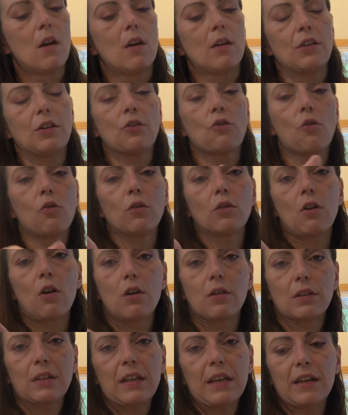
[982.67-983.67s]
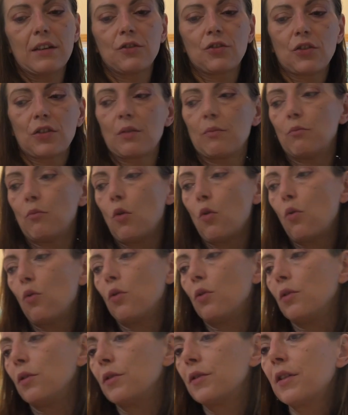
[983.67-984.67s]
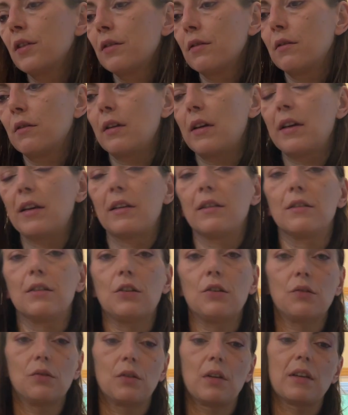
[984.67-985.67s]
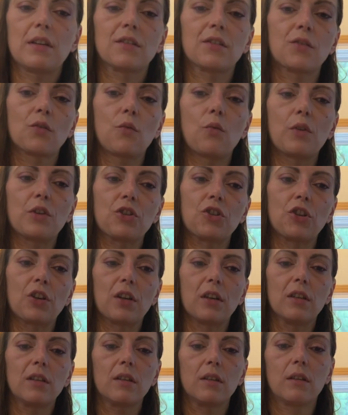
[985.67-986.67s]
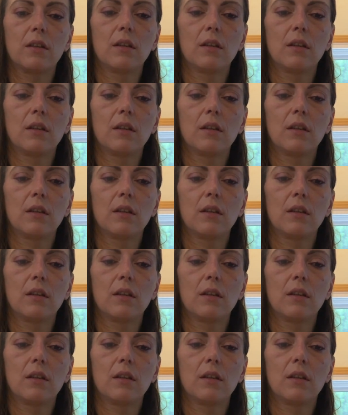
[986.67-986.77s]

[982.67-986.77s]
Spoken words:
You go along the edge of the mold and you like squish it